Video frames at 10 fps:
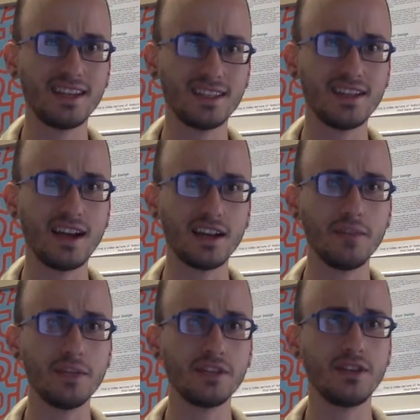as a
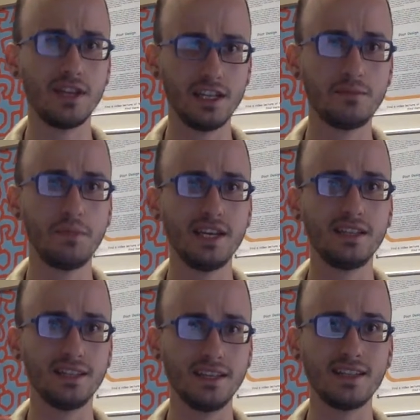document so that each
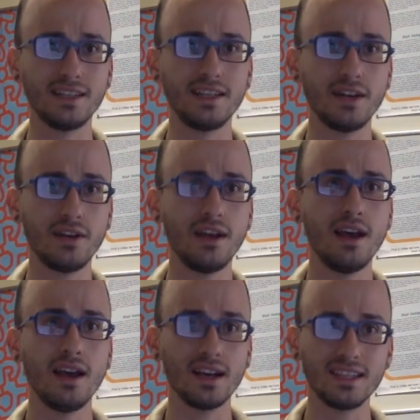piece is necessary,
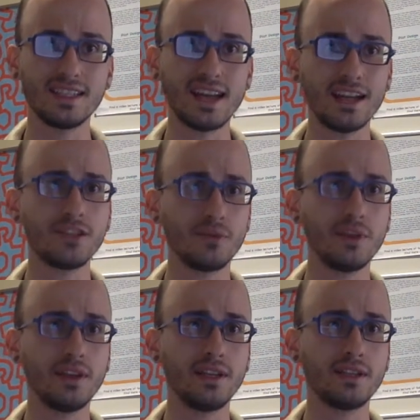concise
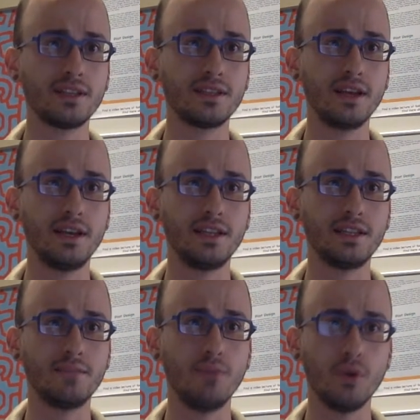within
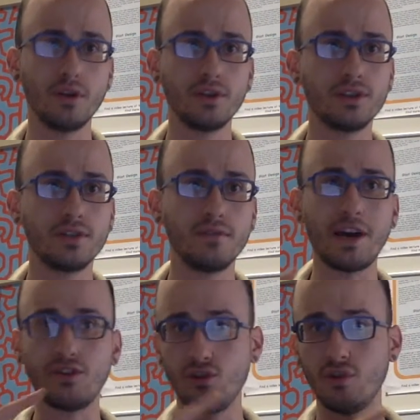its borders of
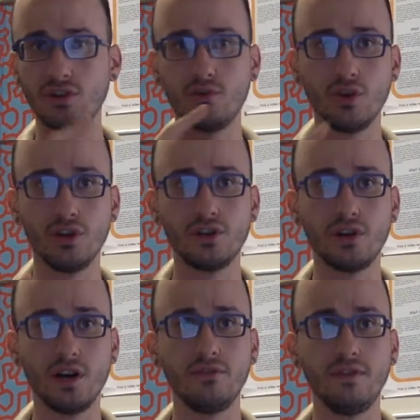about 200 words or
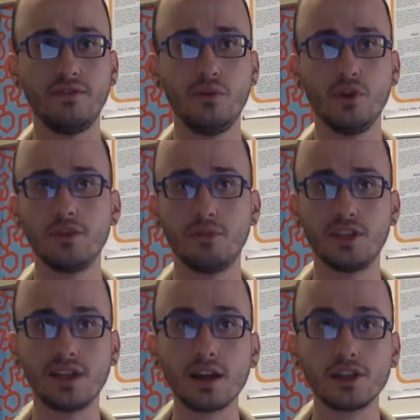150 words per
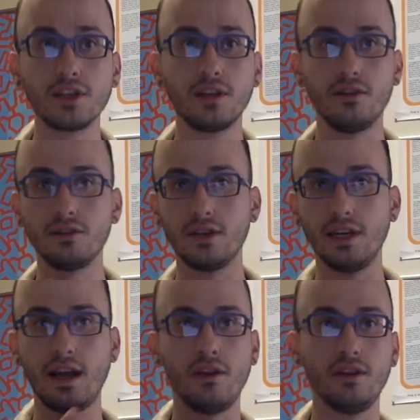section, and those are
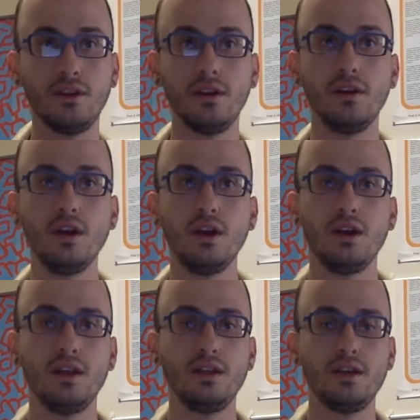laid out in
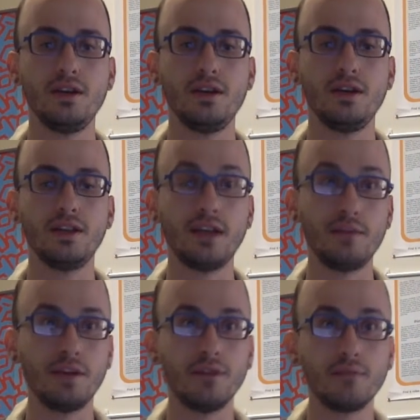the
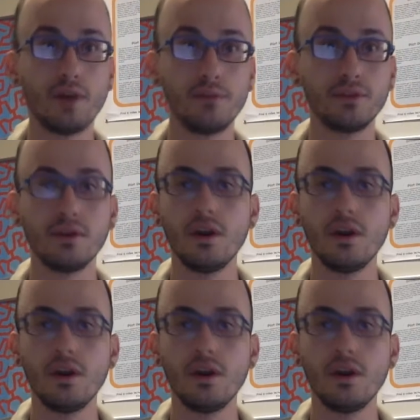assignment prompt.